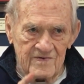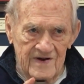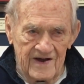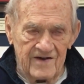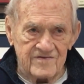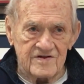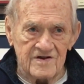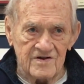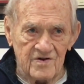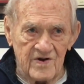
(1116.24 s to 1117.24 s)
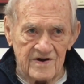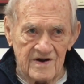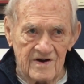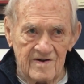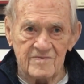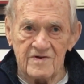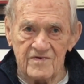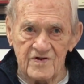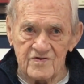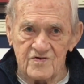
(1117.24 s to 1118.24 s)
I have to tell you right now, I'm
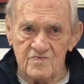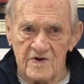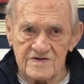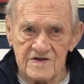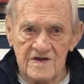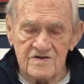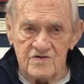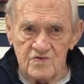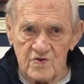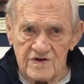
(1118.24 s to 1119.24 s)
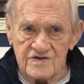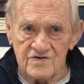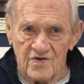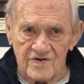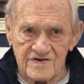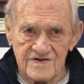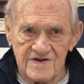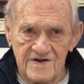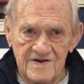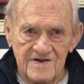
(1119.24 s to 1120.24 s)
giving you 2 weeks notice."
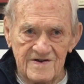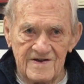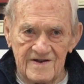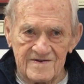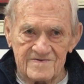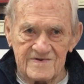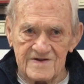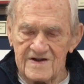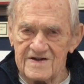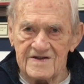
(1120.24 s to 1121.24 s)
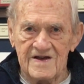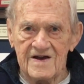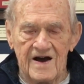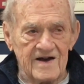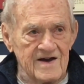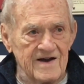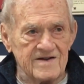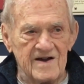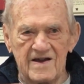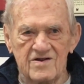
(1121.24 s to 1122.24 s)
And
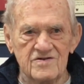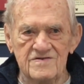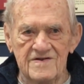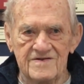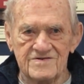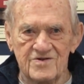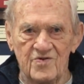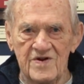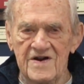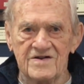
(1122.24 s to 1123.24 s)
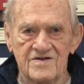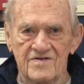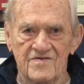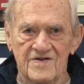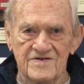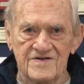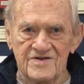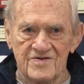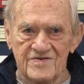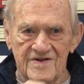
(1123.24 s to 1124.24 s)
I couldn't, there's no way I could have
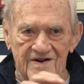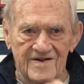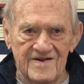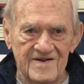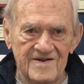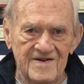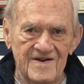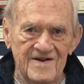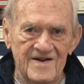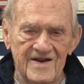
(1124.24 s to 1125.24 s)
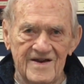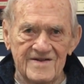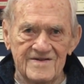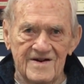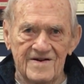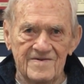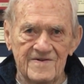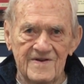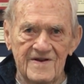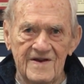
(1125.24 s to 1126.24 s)
continued there. And
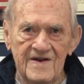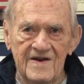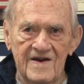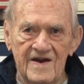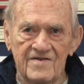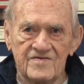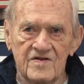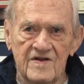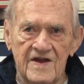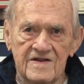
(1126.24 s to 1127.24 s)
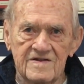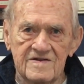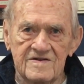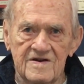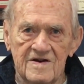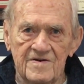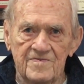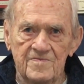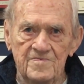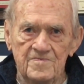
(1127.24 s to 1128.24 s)
after that,
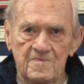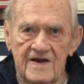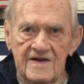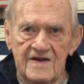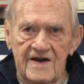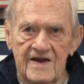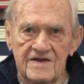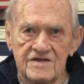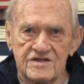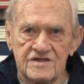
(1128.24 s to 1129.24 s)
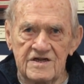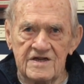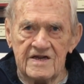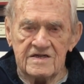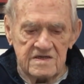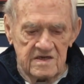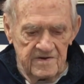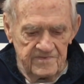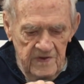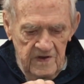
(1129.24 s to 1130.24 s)
I had a stint at the